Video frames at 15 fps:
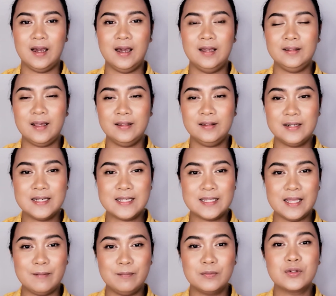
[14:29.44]
another
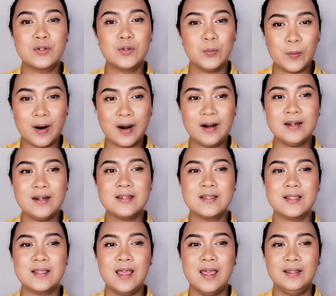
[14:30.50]
step towards